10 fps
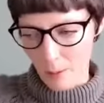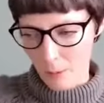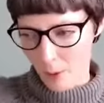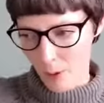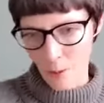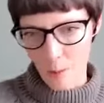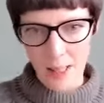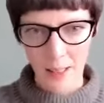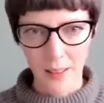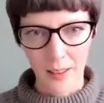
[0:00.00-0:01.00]
put it on my
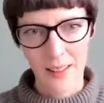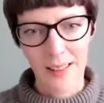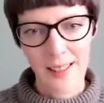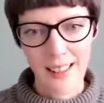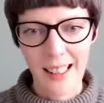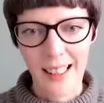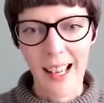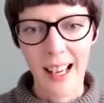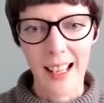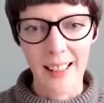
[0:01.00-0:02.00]
desk.
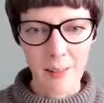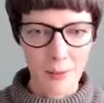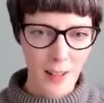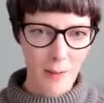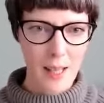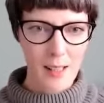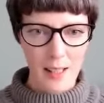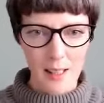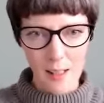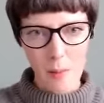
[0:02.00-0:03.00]
And then five minutes
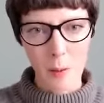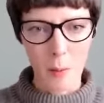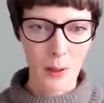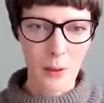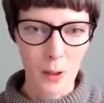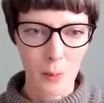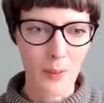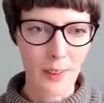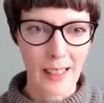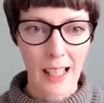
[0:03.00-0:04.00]
later, something would be on top
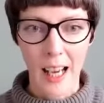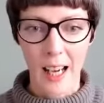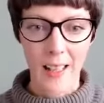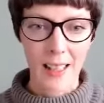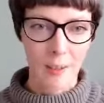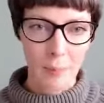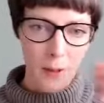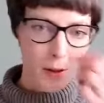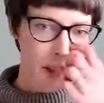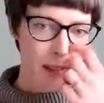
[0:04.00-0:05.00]
of it. And I'd have
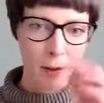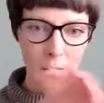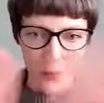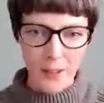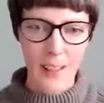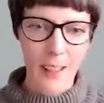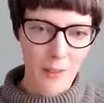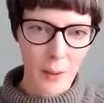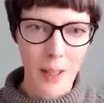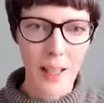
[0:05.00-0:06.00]
post it notes stuck
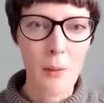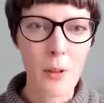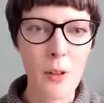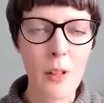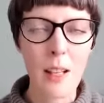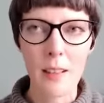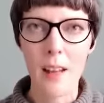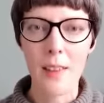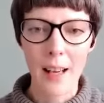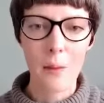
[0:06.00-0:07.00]
everywhere. It would, it,
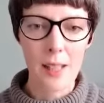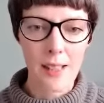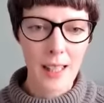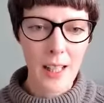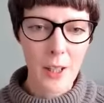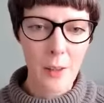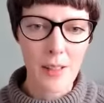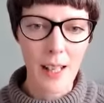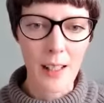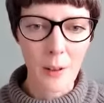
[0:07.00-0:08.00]
and that was exactly as you were
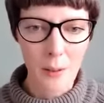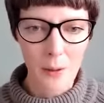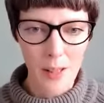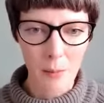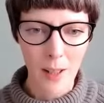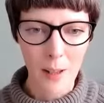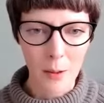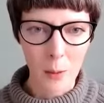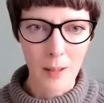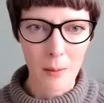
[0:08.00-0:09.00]
saying, causing my
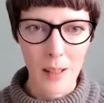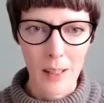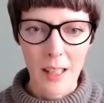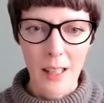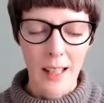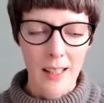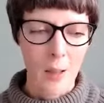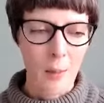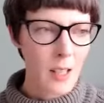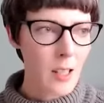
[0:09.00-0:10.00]
overwhelm.
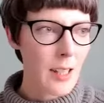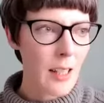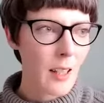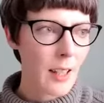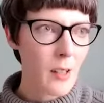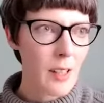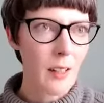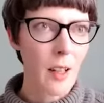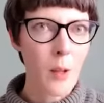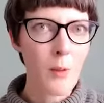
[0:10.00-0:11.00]
So, actually, like you say,
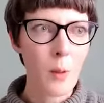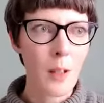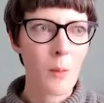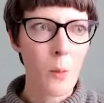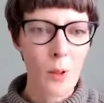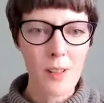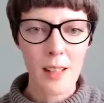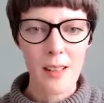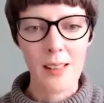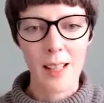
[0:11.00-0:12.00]
the overwhelm wasn't
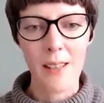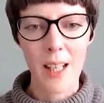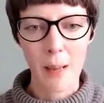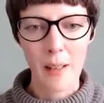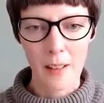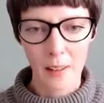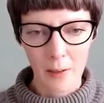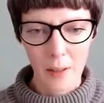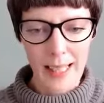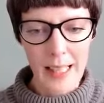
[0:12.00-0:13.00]
necessarily about the
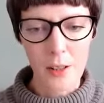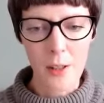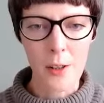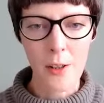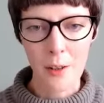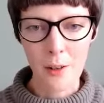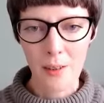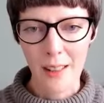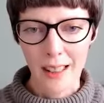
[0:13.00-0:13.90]
stuff I needed to do